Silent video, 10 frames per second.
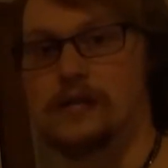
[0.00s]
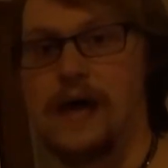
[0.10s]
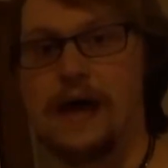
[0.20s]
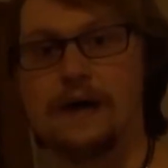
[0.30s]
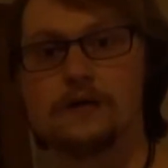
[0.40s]

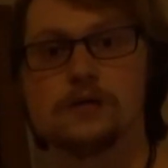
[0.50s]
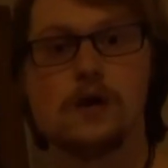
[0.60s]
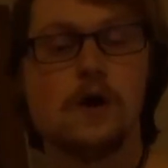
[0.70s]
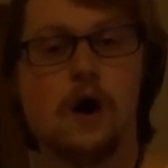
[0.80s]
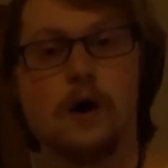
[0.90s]
lands
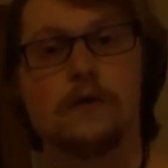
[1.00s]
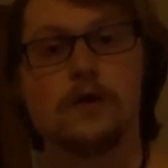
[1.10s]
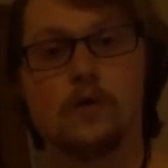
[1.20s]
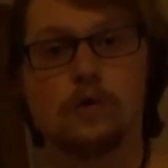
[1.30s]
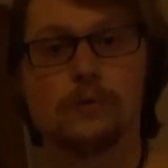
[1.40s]
on the
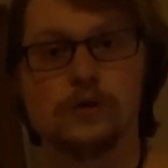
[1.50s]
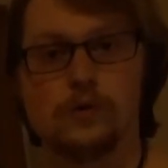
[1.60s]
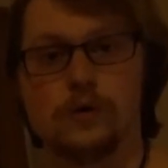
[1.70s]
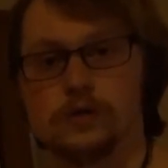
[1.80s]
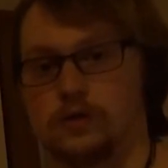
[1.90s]
normal
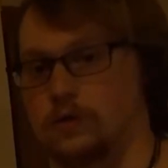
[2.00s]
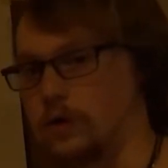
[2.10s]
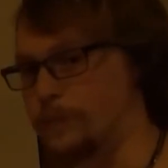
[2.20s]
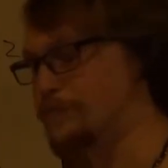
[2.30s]
unit circle.